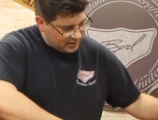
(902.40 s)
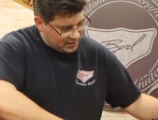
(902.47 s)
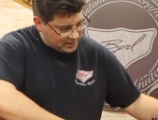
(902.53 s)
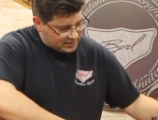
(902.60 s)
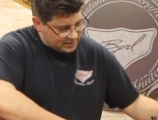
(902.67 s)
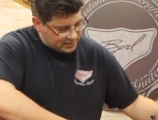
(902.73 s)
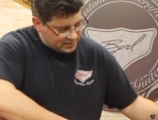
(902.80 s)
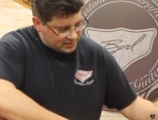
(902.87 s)

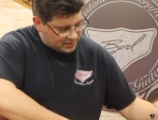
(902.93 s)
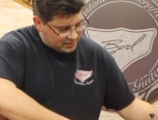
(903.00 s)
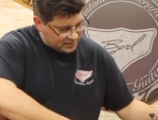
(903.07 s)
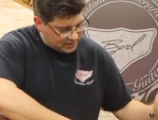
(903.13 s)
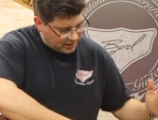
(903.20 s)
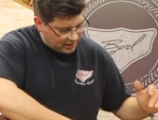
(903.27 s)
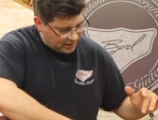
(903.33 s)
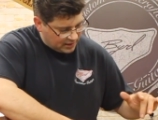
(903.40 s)
this
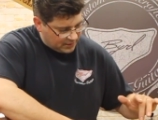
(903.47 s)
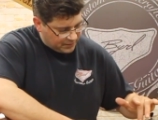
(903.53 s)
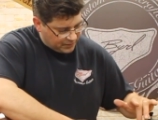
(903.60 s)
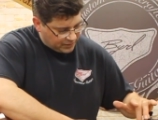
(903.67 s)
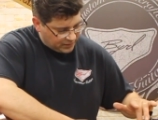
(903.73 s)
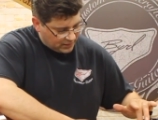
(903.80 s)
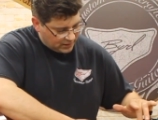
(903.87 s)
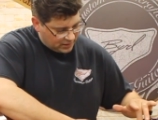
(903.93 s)
is a,
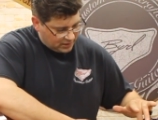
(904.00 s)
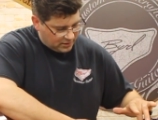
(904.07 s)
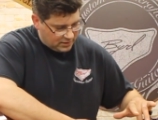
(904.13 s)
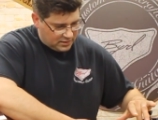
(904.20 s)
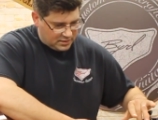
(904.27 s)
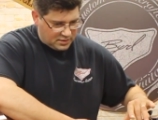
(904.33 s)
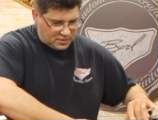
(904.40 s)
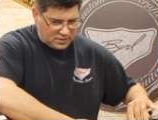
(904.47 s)

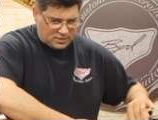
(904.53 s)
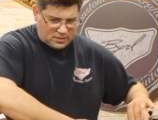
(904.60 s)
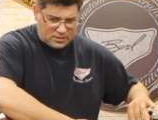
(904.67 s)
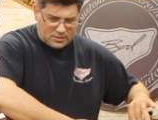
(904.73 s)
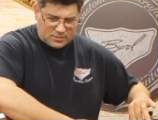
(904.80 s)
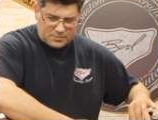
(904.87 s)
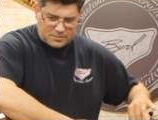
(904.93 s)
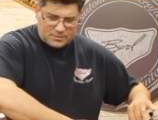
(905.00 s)

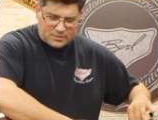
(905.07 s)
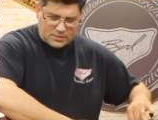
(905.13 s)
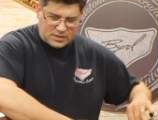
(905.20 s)
um,